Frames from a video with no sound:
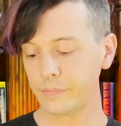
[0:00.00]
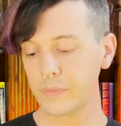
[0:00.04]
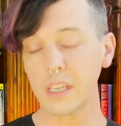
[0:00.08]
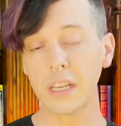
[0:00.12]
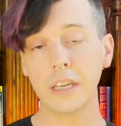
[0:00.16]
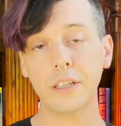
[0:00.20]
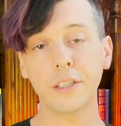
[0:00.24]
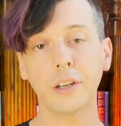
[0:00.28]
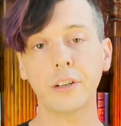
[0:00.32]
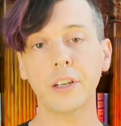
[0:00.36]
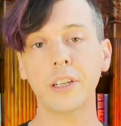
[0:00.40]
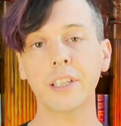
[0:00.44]

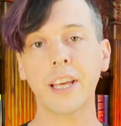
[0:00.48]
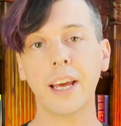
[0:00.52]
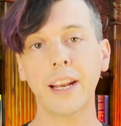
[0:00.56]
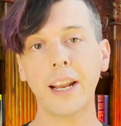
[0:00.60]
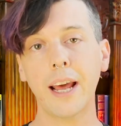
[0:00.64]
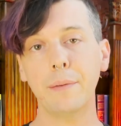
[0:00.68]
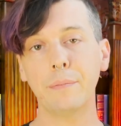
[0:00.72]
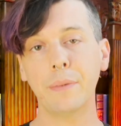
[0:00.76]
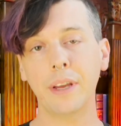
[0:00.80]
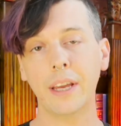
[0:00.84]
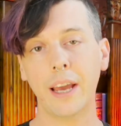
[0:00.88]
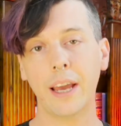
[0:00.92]
So just get at
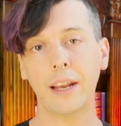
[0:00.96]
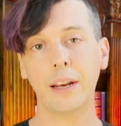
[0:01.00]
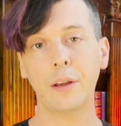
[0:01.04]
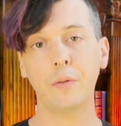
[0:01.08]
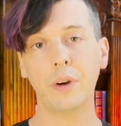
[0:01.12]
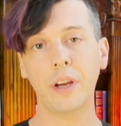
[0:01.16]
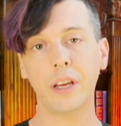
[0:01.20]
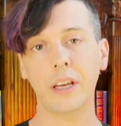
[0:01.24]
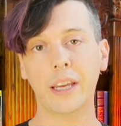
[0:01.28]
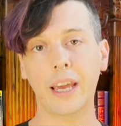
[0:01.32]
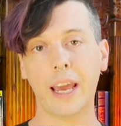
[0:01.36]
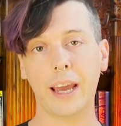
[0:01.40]
me any way
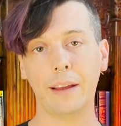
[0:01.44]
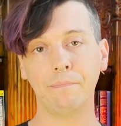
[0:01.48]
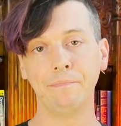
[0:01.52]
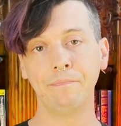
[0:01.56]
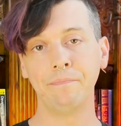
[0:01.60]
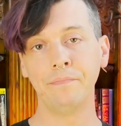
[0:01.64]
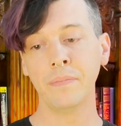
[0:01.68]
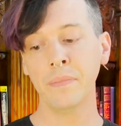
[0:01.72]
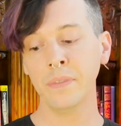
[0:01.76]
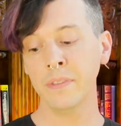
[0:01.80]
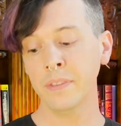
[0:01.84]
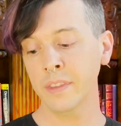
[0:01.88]
you can,
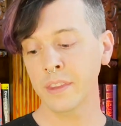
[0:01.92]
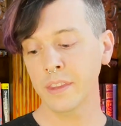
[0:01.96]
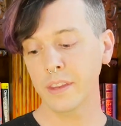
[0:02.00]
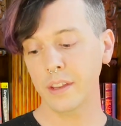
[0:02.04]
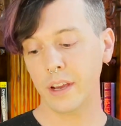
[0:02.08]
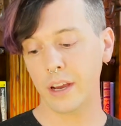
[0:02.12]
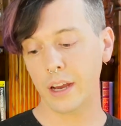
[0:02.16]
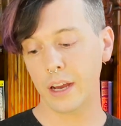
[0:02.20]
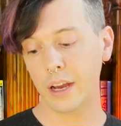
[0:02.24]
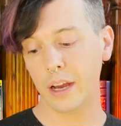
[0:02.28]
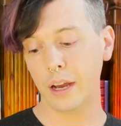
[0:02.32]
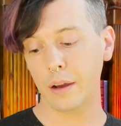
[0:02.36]

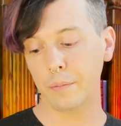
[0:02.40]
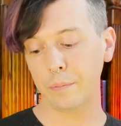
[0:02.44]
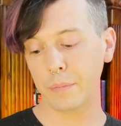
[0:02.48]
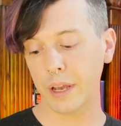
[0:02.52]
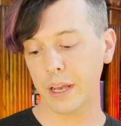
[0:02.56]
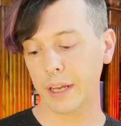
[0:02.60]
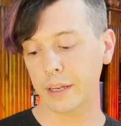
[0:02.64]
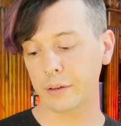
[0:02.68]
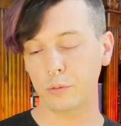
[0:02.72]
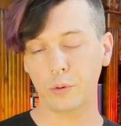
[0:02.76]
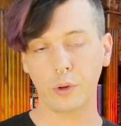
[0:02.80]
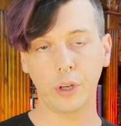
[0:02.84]

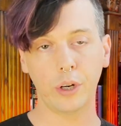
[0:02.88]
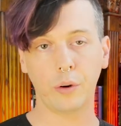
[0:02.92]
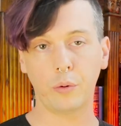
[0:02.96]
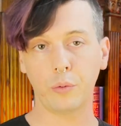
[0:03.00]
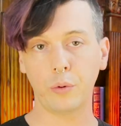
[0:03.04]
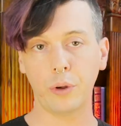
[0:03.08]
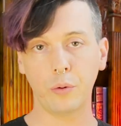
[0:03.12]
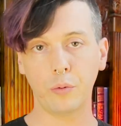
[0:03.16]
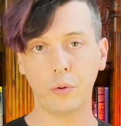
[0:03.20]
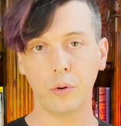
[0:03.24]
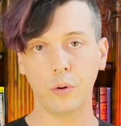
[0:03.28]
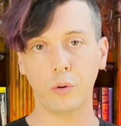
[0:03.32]
and we
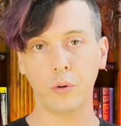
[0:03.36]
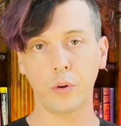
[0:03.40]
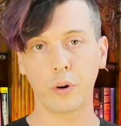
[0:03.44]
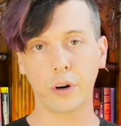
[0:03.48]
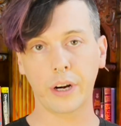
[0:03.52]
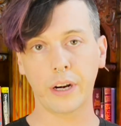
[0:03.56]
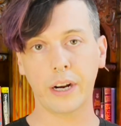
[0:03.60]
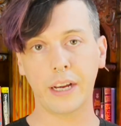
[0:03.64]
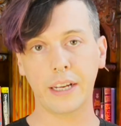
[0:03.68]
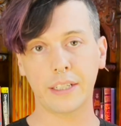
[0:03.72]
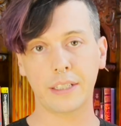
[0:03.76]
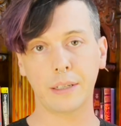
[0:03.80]
will organize some